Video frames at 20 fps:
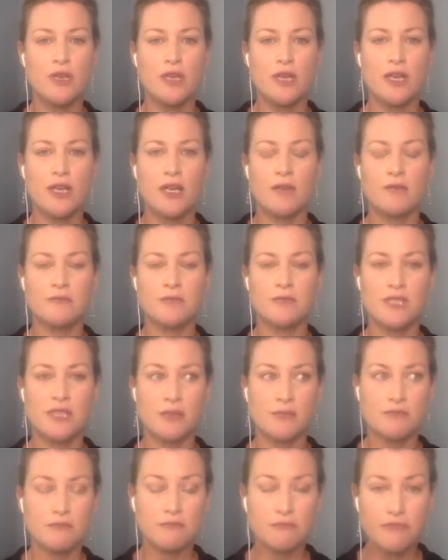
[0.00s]
um,
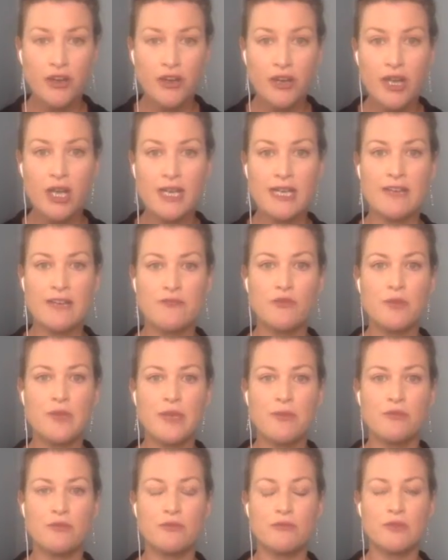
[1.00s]
some very high level
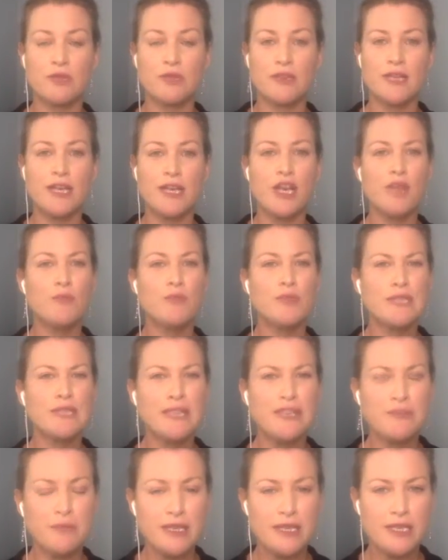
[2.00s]
people, they don't
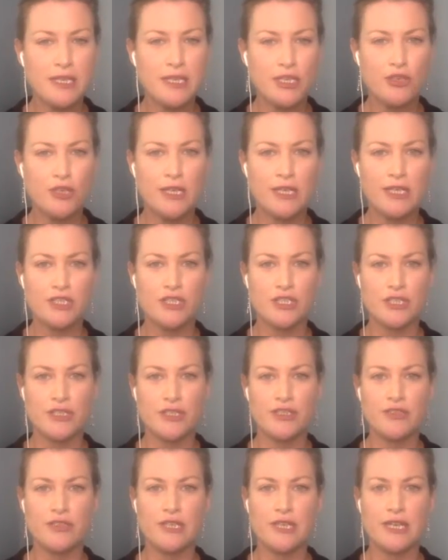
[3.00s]
believe me that you can actually
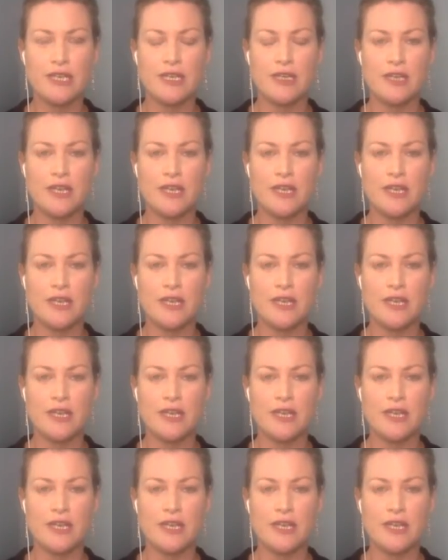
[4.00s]
do that.